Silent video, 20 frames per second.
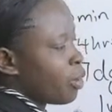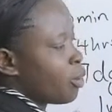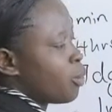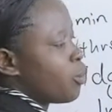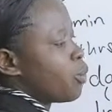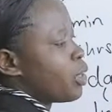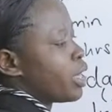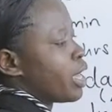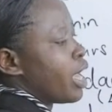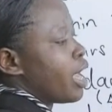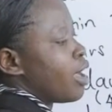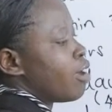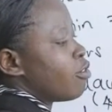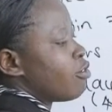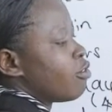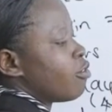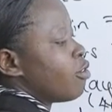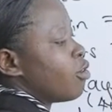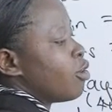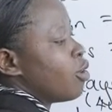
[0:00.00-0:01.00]
we
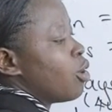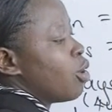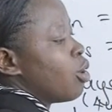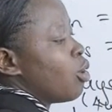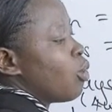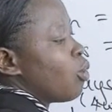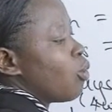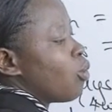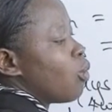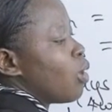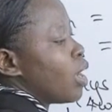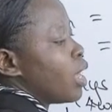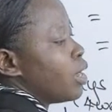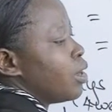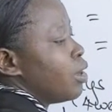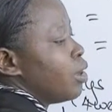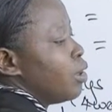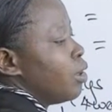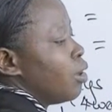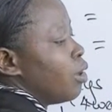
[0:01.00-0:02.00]
have
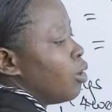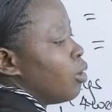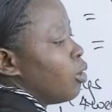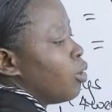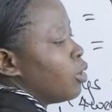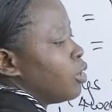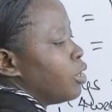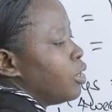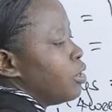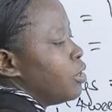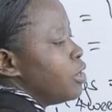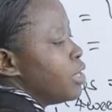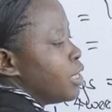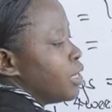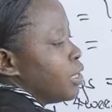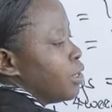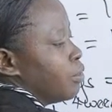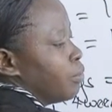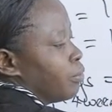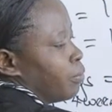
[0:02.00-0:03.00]
1 odd
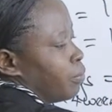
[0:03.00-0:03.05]
day.